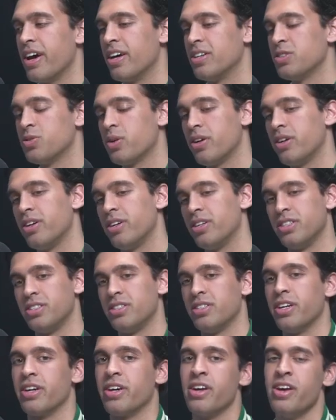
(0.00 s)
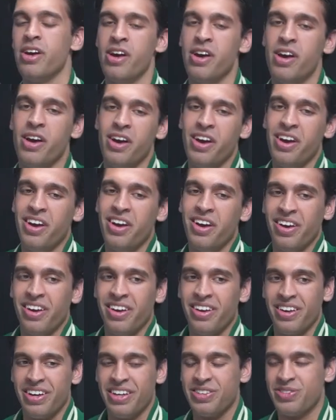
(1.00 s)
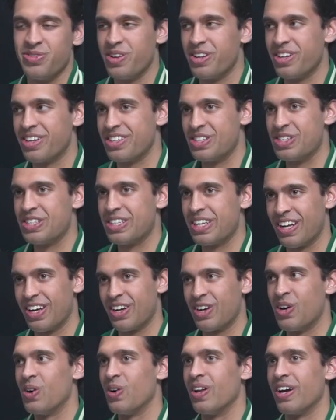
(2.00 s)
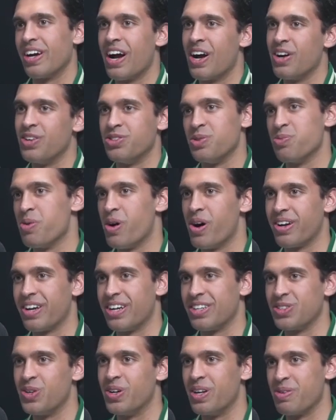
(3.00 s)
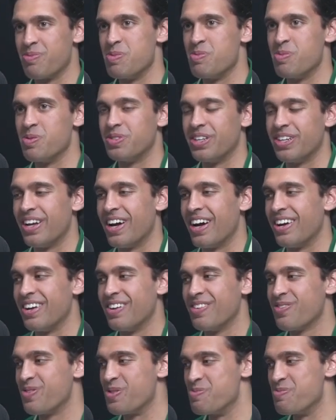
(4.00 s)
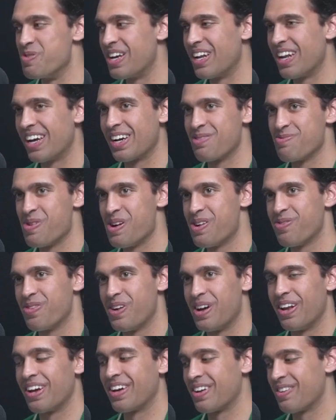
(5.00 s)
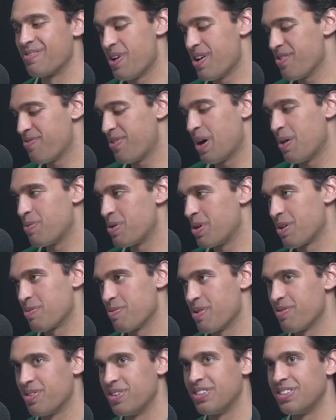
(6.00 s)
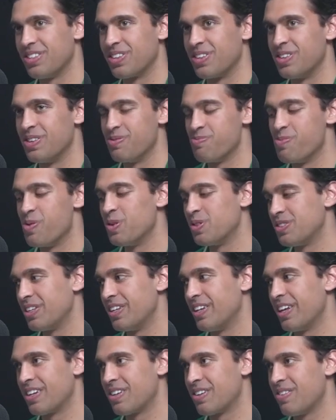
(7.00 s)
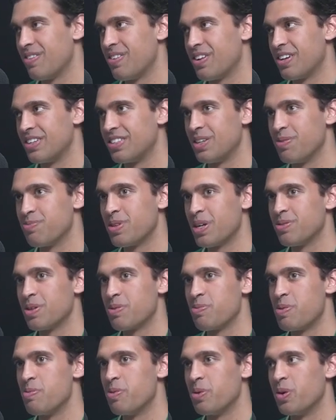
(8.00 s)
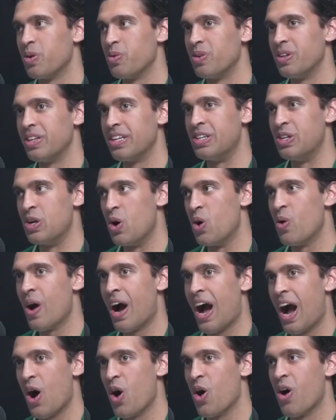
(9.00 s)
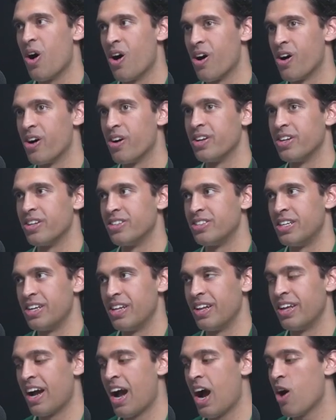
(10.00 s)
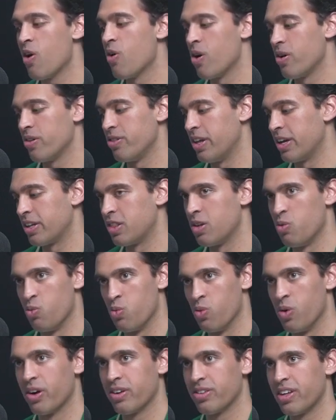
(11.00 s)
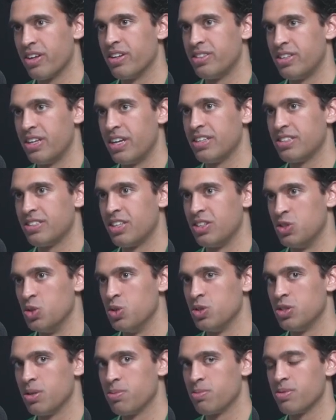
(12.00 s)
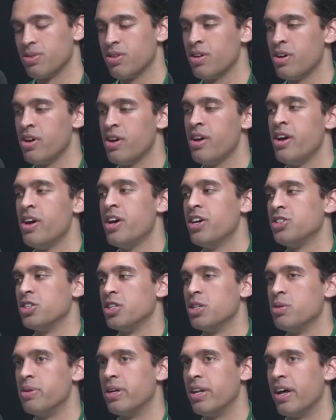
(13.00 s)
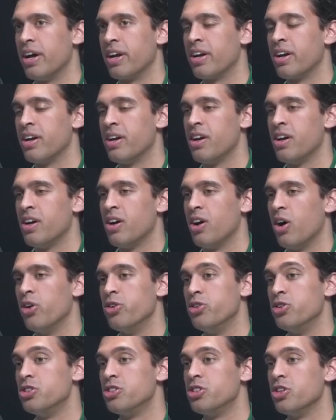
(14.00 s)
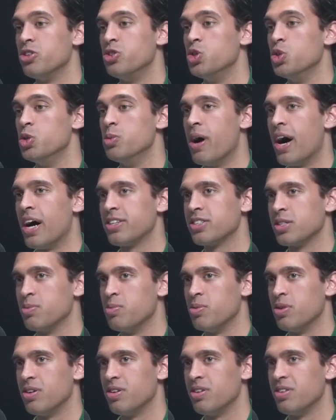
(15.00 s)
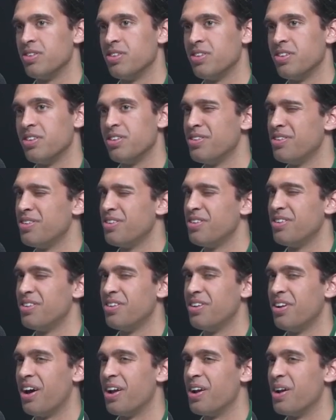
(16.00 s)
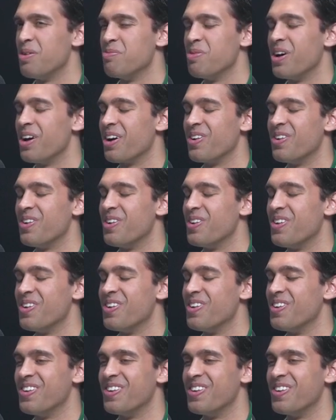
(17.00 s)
that's what it is. It's like it's funny because you say like, oh, like how's your podcast going, and people say that. Yeah. For me, like in my fa- like my family, like my friend circle, mostly like because sometimes like people don't really know how hard it ta- like how yeah, like the work that it takes to do something. So they'd be like, oh, do you still do basketball? Oh, and I'm like, oh,